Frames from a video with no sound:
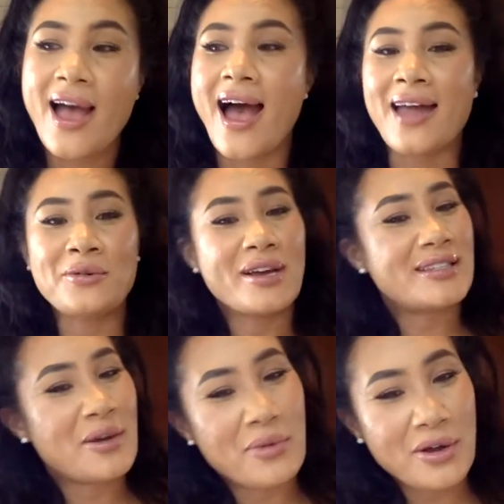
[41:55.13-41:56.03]
I know I
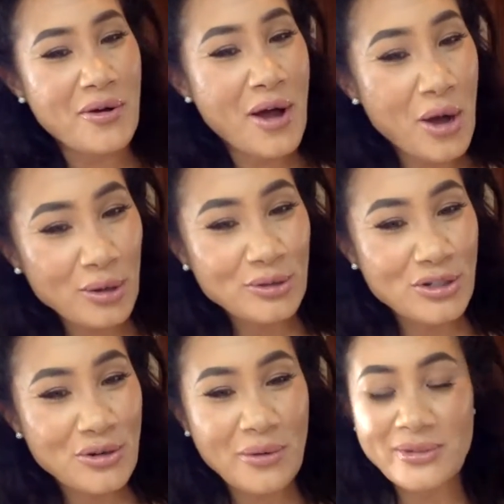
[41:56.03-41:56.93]
said I wasn't going to hold
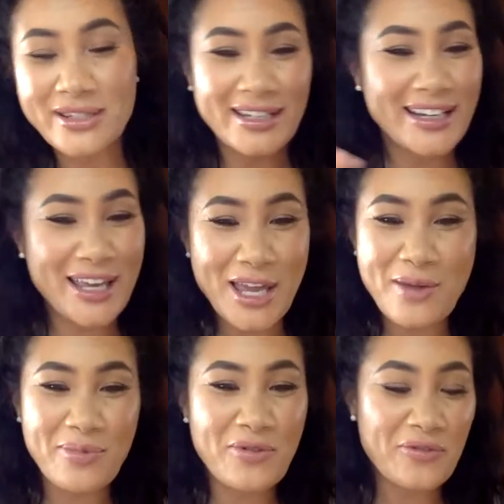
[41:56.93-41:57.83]
you. I wasn't going to
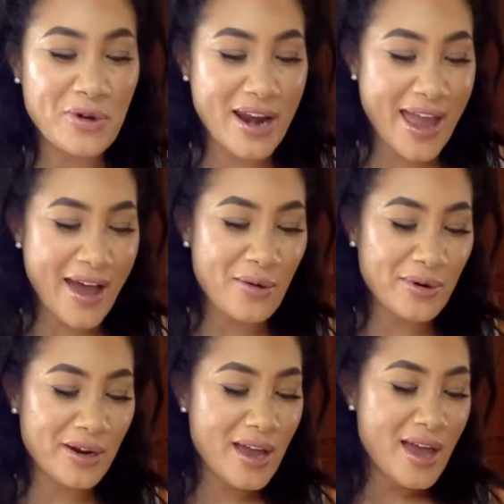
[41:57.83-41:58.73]
keep you for an
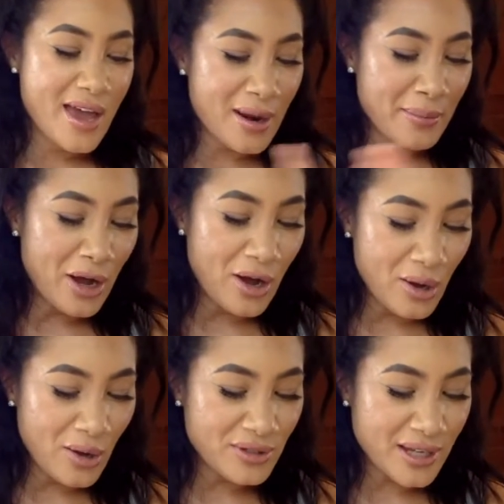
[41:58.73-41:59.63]
hour, and I'm going to
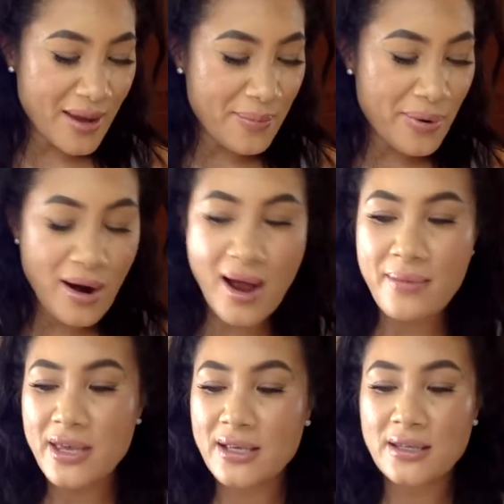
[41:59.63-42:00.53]
hold to that
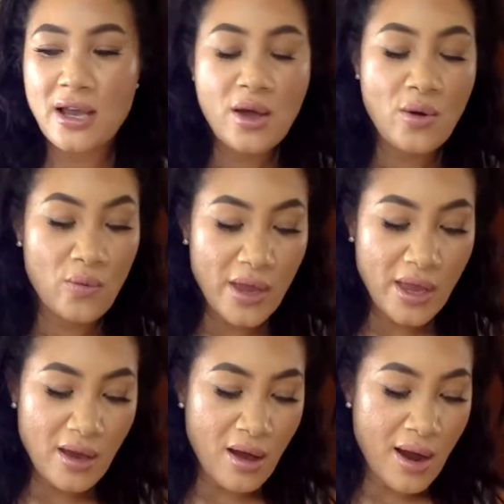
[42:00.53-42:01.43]
promise.
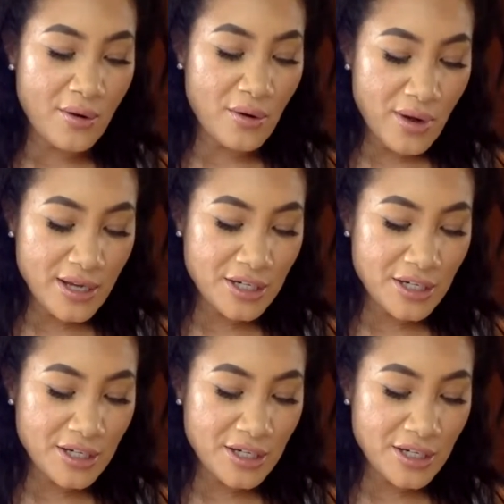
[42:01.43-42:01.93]
We're in